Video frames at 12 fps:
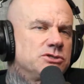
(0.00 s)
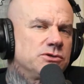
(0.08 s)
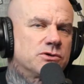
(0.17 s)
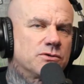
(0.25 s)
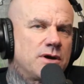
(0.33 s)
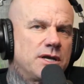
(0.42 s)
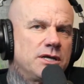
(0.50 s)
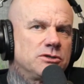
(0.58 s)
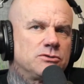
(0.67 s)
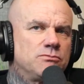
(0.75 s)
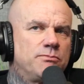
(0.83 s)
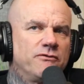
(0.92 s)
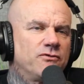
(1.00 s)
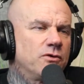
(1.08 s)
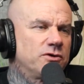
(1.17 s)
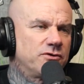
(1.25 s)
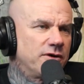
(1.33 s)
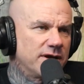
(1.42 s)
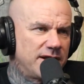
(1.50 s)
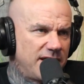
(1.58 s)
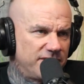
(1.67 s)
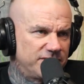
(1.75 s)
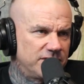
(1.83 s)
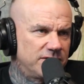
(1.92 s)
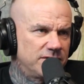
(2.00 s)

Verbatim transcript: do karate before, during, and after.